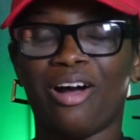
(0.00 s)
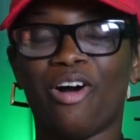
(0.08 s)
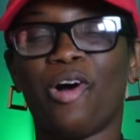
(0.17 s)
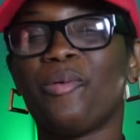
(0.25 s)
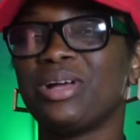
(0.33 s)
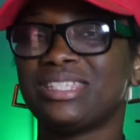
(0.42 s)
I
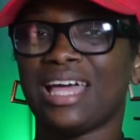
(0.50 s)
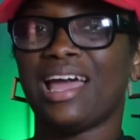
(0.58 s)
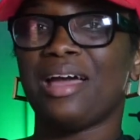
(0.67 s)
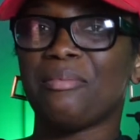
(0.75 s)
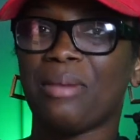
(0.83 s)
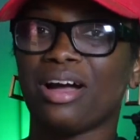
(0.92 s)
always
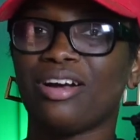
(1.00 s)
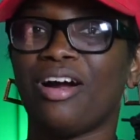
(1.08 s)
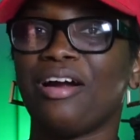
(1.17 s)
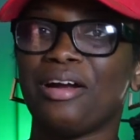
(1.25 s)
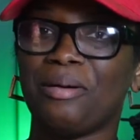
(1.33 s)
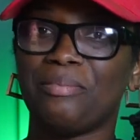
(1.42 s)
had my
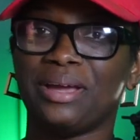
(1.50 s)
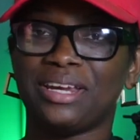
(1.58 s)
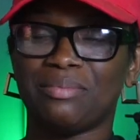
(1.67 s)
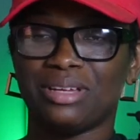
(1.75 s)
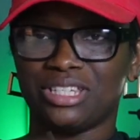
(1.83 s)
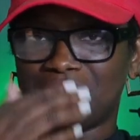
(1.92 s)
cart
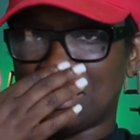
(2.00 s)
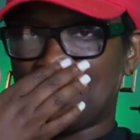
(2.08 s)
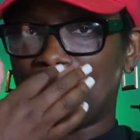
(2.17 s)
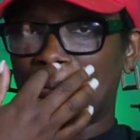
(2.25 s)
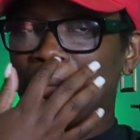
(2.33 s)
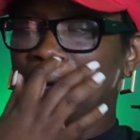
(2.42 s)
abandonment set
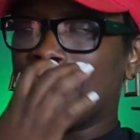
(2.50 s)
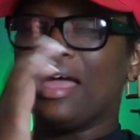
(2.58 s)
up.